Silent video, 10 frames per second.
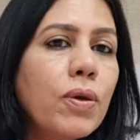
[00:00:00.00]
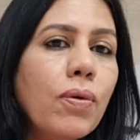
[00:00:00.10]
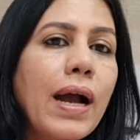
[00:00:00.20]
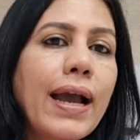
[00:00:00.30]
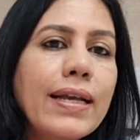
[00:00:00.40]
you
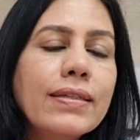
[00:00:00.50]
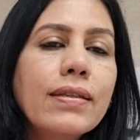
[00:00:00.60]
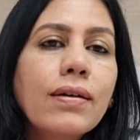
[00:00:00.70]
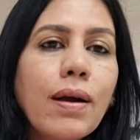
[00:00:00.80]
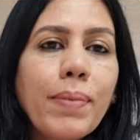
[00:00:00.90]
guys
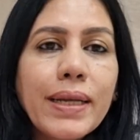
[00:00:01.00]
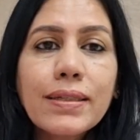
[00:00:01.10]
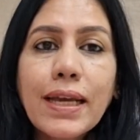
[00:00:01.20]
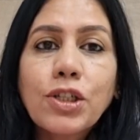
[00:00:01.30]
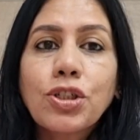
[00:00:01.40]
in the comment
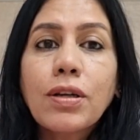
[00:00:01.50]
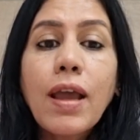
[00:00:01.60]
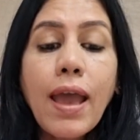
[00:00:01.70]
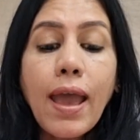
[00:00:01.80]
section.